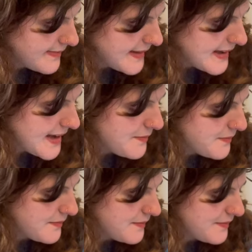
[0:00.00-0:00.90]

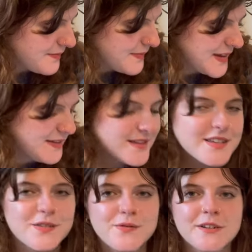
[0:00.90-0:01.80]
I'm in
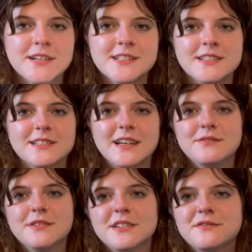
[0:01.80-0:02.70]
this first
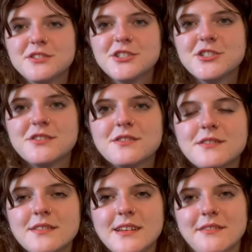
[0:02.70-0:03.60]
level of,
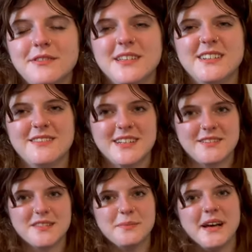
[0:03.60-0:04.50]
really don't want to
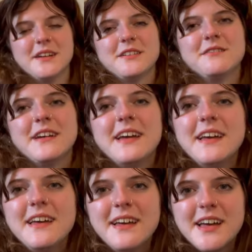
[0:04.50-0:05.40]
give the pattern away.
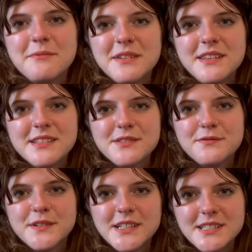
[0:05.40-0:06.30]
I'm in this
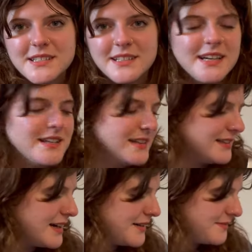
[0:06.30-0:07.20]
first
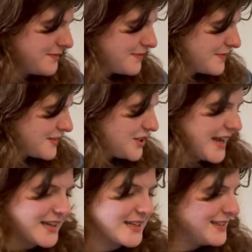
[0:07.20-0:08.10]

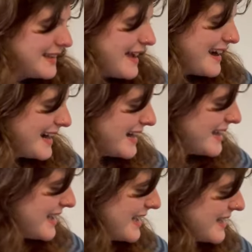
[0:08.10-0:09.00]
check layer.
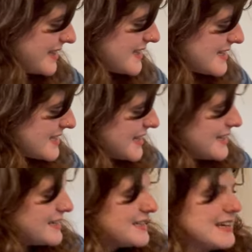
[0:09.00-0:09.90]
These are the
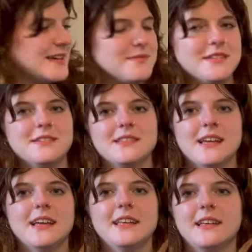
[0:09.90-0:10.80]
colors that I'm
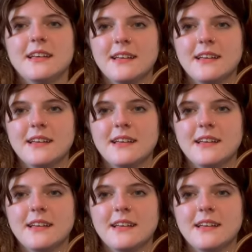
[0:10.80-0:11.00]
using.